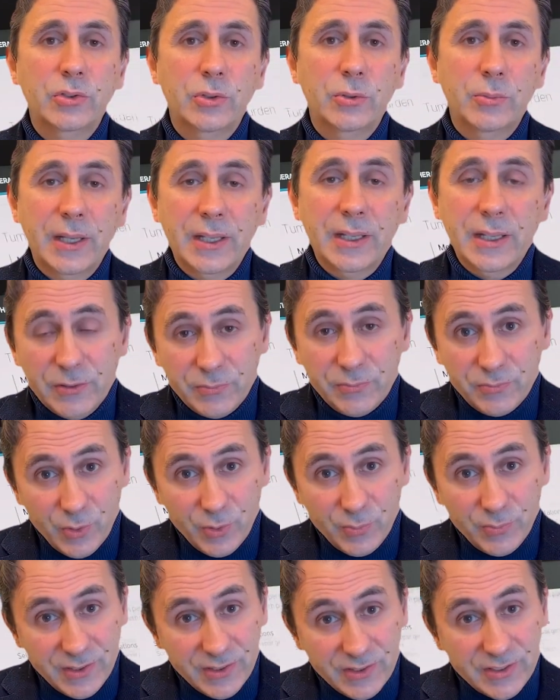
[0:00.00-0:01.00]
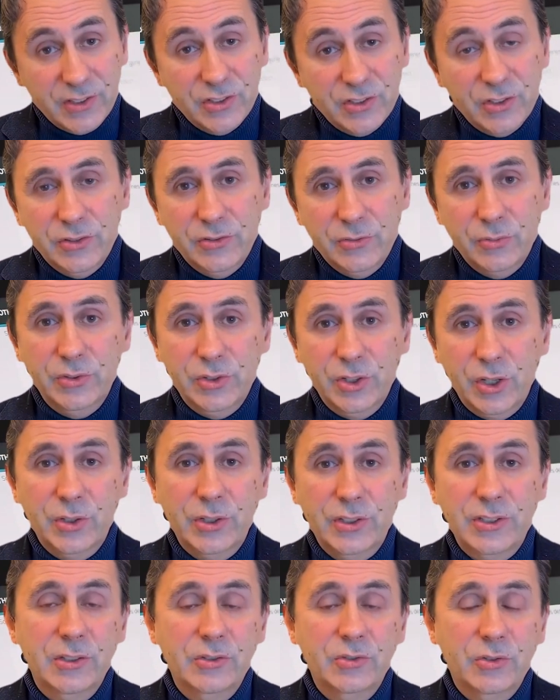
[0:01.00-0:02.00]
to make informed decisions for
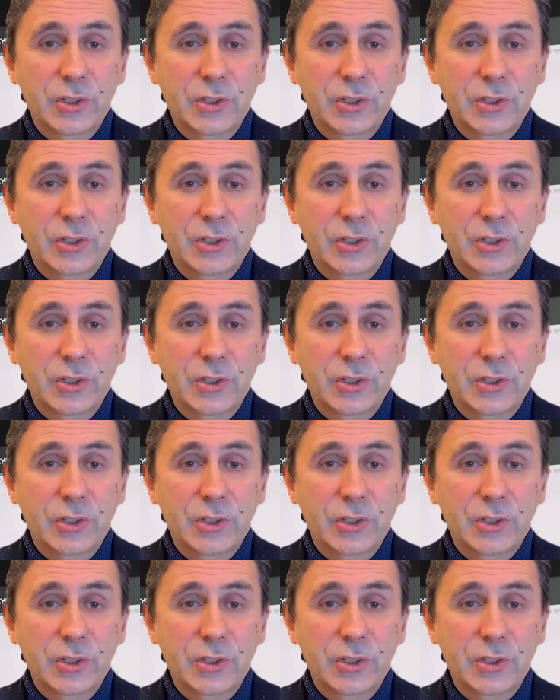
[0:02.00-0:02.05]
targeted